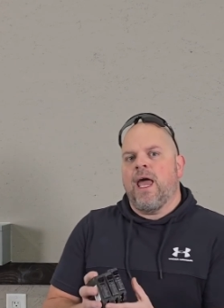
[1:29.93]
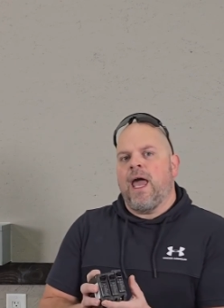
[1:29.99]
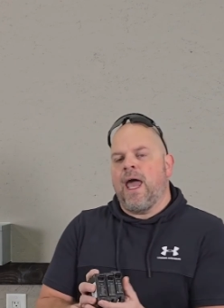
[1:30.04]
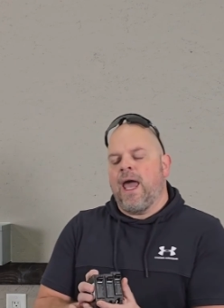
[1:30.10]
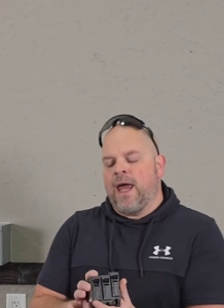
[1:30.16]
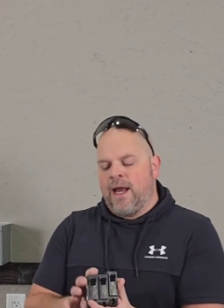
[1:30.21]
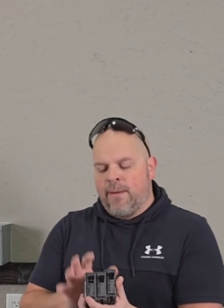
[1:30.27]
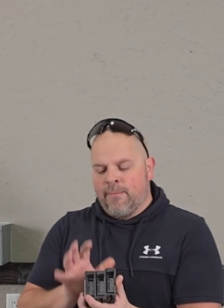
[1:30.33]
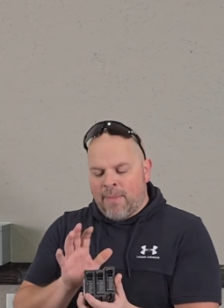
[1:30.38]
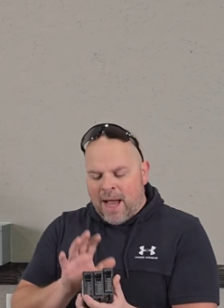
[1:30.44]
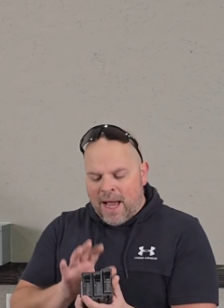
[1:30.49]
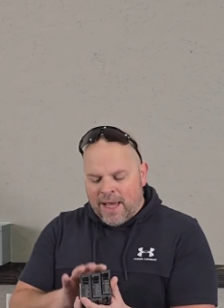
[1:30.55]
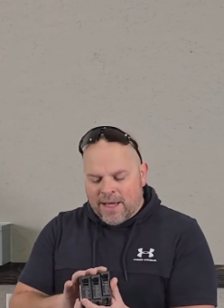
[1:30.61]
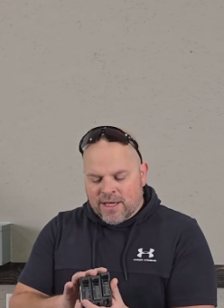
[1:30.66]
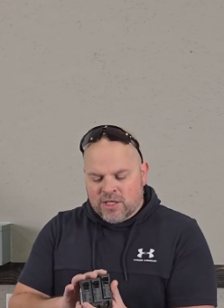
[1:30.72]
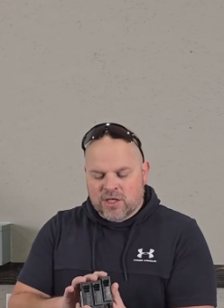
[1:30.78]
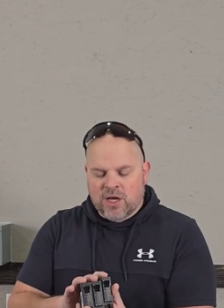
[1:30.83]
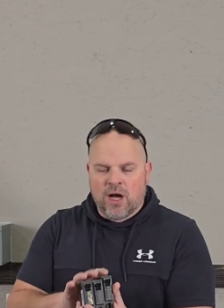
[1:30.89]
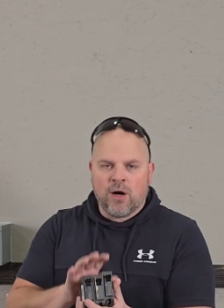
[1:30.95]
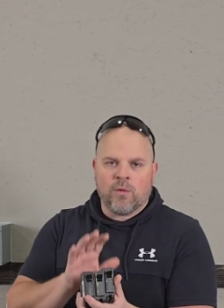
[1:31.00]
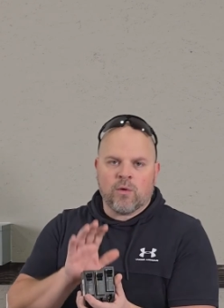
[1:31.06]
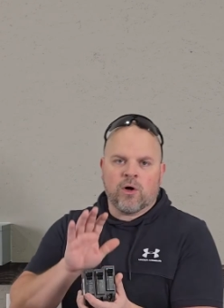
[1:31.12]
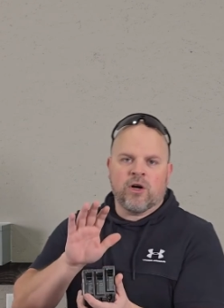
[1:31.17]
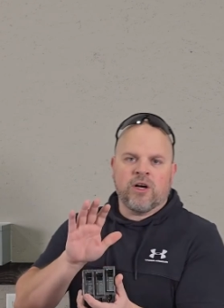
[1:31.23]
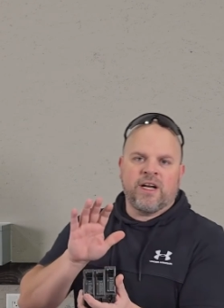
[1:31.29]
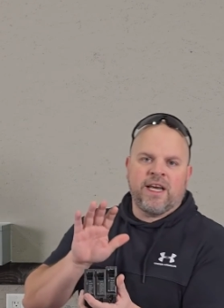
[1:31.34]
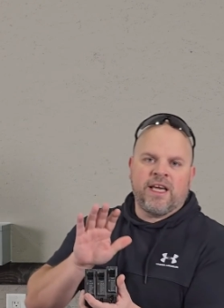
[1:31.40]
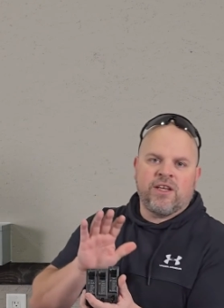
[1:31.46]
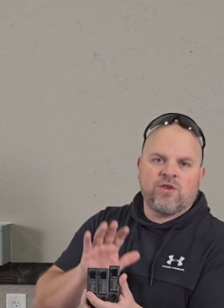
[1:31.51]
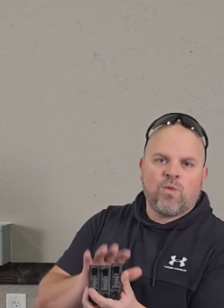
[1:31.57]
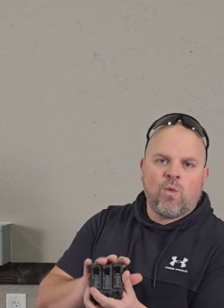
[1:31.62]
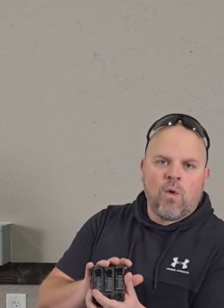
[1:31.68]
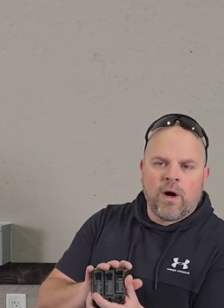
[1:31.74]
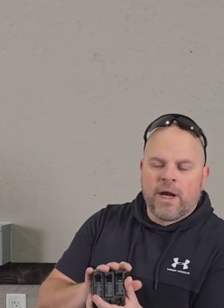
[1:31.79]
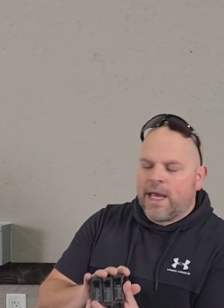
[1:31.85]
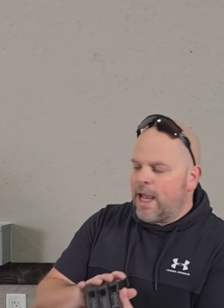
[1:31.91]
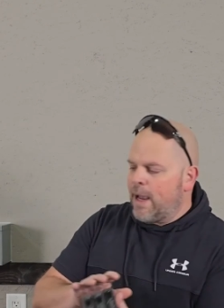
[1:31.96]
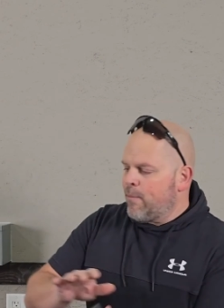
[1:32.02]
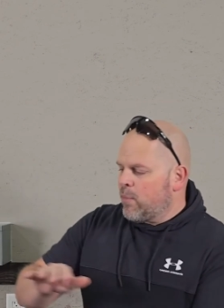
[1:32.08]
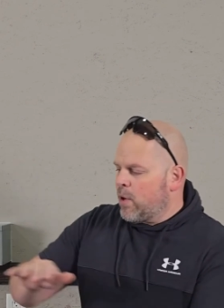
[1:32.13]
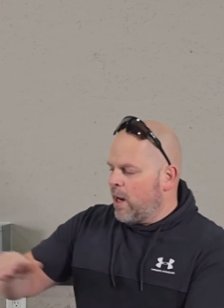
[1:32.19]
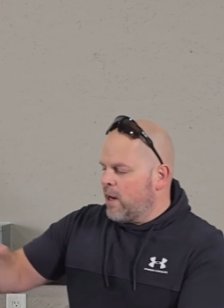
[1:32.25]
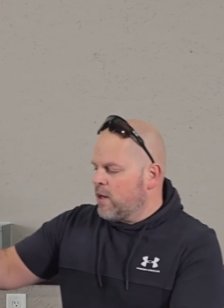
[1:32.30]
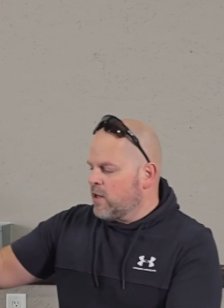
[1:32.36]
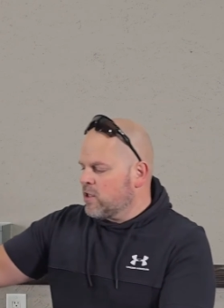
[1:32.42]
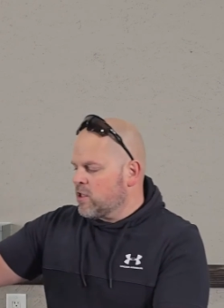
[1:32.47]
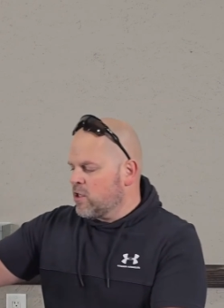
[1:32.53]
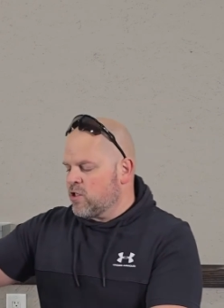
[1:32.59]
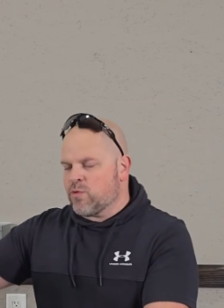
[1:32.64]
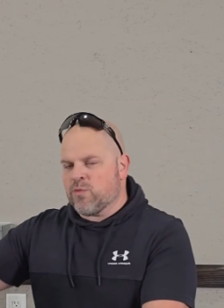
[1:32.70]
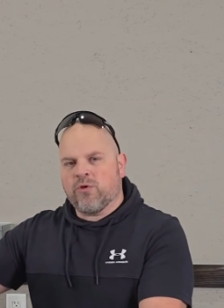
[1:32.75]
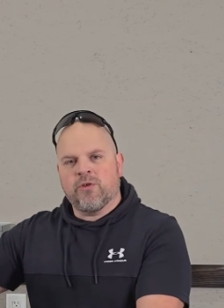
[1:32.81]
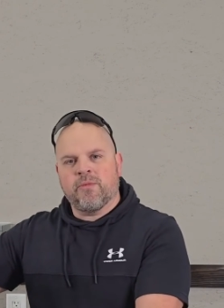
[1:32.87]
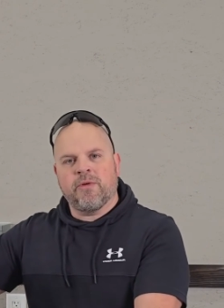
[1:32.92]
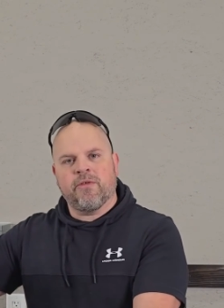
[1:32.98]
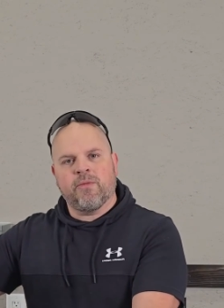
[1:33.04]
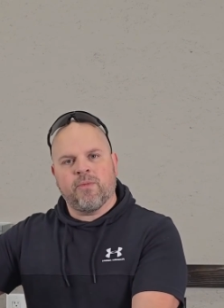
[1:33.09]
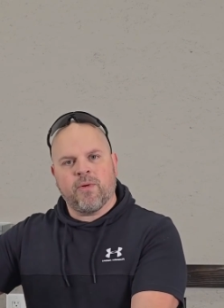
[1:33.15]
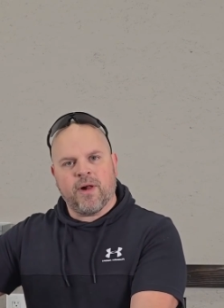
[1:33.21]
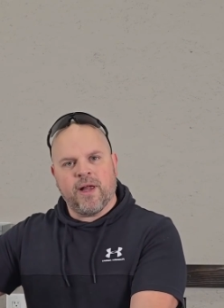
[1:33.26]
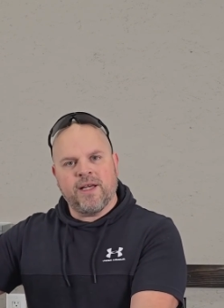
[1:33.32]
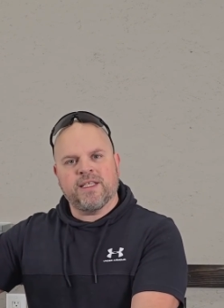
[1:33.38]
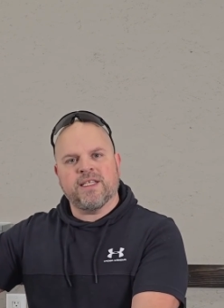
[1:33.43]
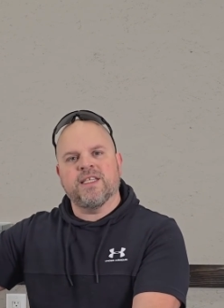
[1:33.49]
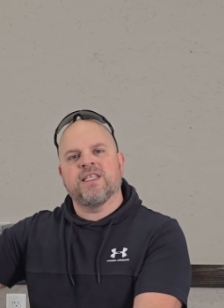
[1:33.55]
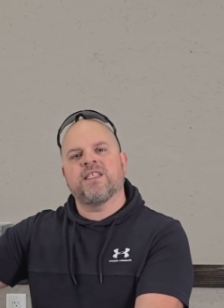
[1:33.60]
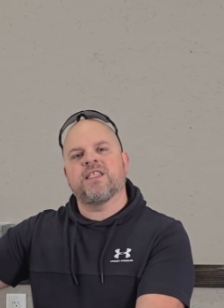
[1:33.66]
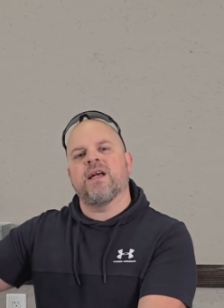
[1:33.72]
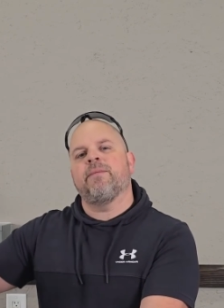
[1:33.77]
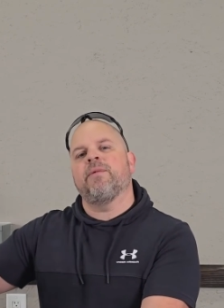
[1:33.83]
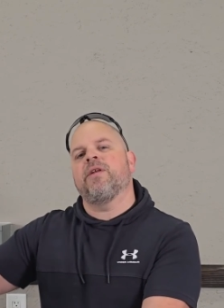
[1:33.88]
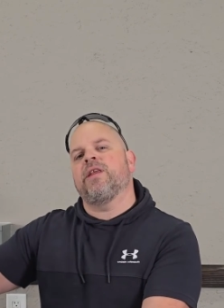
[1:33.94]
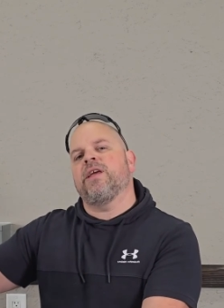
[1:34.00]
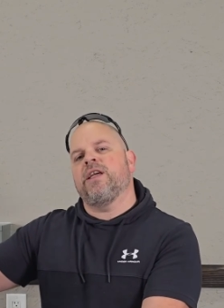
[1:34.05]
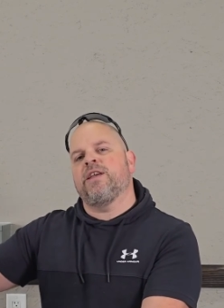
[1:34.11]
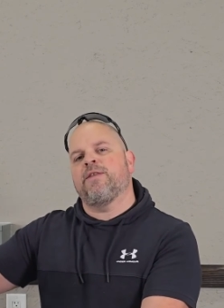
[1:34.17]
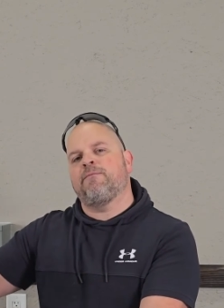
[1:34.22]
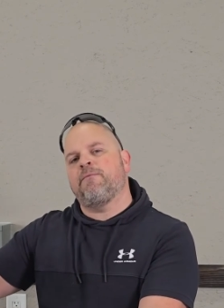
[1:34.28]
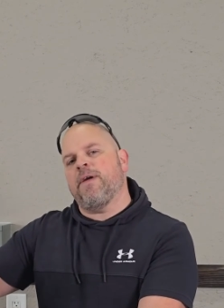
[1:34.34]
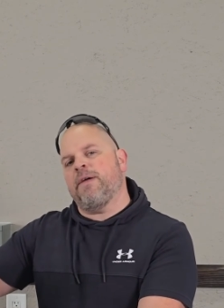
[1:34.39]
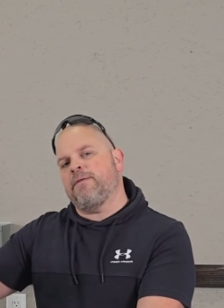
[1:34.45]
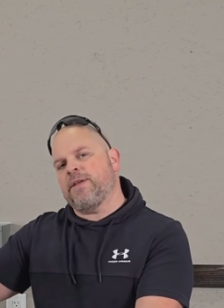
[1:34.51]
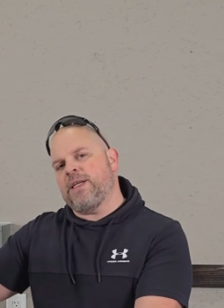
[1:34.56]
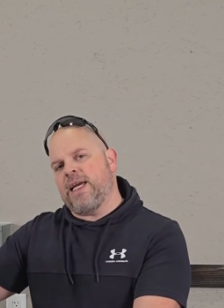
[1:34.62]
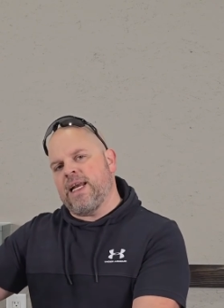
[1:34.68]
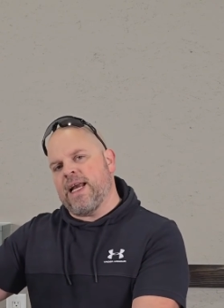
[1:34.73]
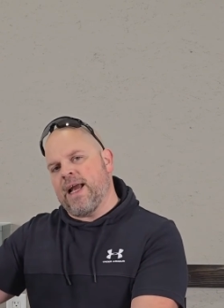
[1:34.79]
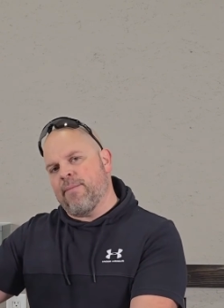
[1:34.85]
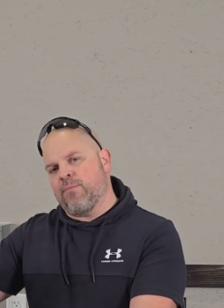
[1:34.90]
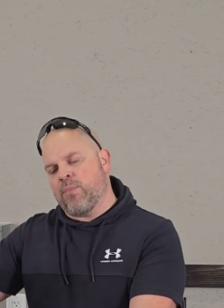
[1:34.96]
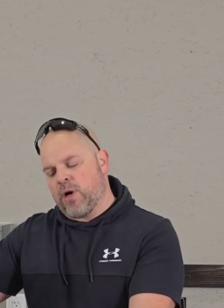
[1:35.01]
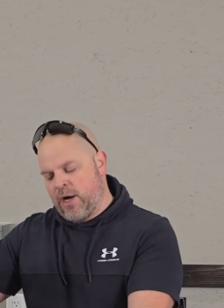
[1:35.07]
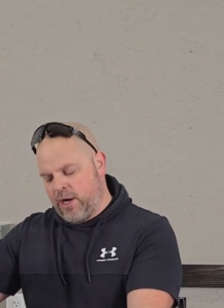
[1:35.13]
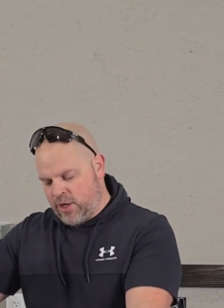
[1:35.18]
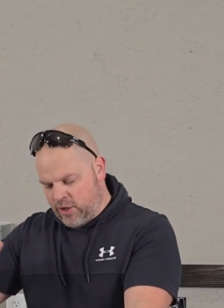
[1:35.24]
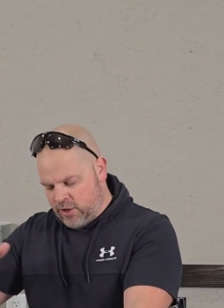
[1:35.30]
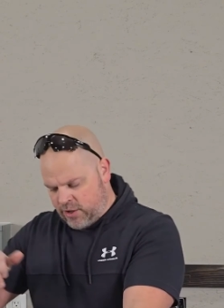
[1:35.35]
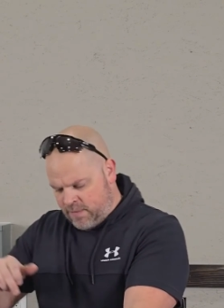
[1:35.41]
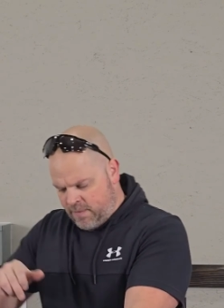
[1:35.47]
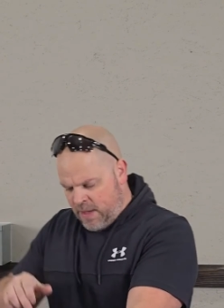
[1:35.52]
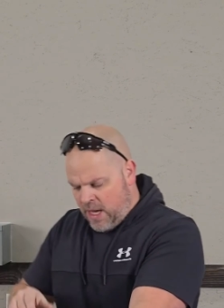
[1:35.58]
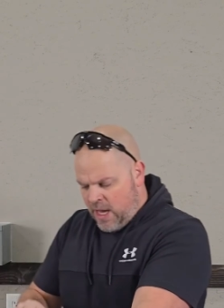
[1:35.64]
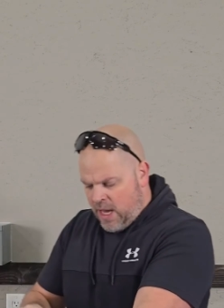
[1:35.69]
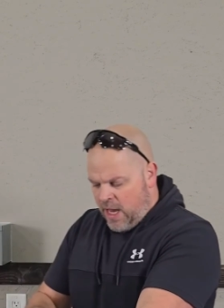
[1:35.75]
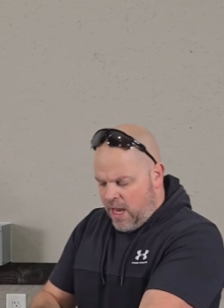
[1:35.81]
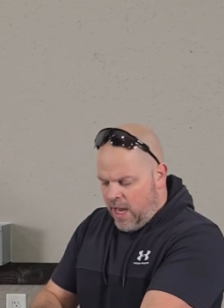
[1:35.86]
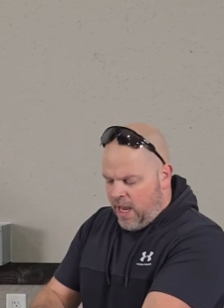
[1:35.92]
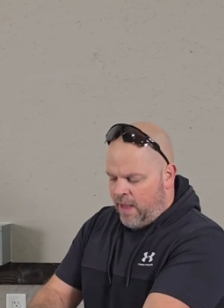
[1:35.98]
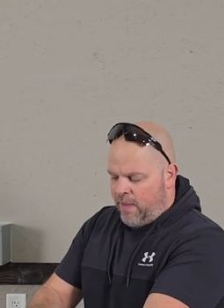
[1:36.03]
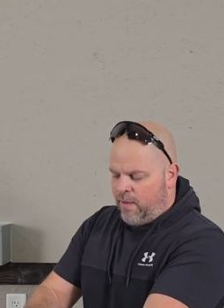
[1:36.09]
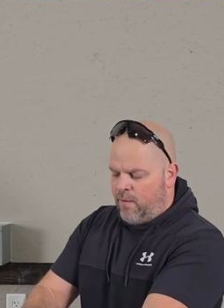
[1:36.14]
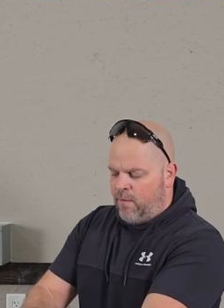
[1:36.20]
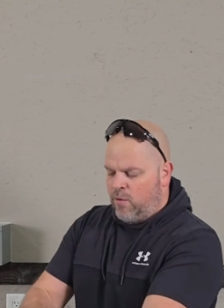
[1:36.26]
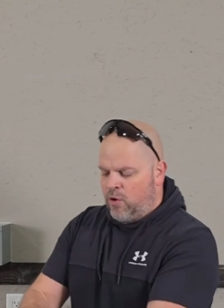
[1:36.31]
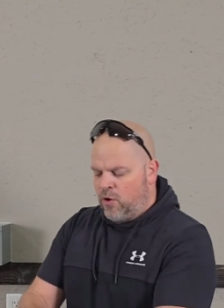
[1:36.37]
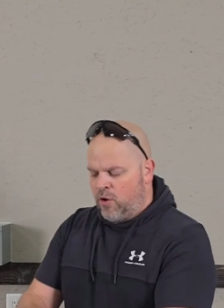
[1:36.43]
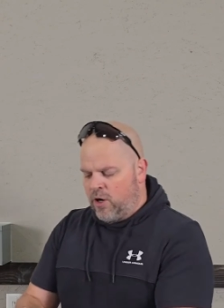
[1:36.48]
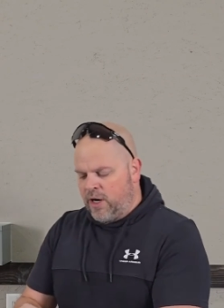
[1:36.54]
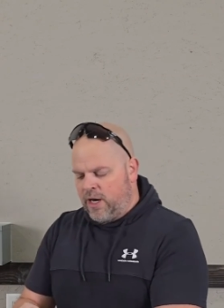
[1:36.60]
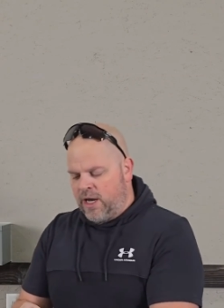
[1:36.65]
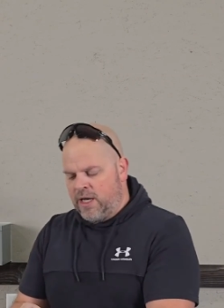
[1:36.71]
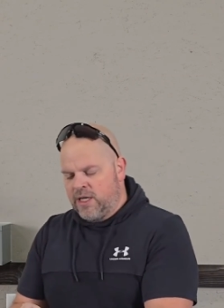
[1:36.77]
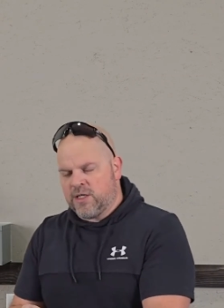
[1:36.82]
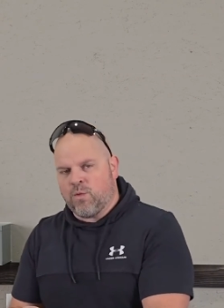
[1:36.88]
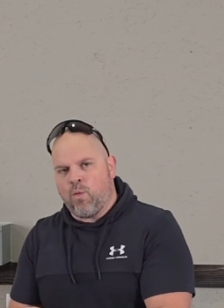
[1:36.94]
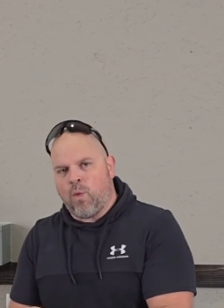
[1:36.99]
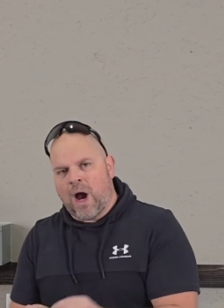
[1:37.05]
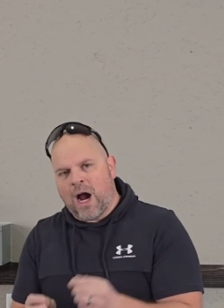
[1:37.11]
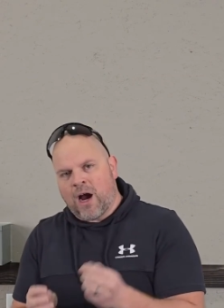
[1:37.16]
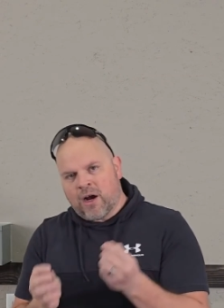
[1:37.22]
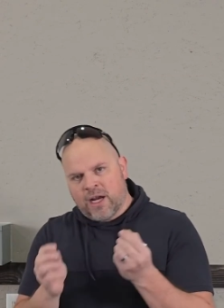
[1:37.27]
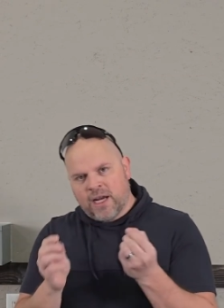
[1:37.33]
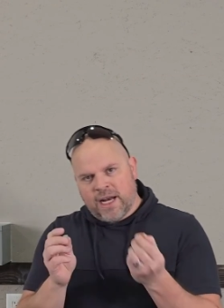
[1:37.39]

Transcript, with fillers: And in my install, we're gonna need 20 amp breakers because we're gonna be replacing some of these 15 amp breakers. And you're gonna need some wire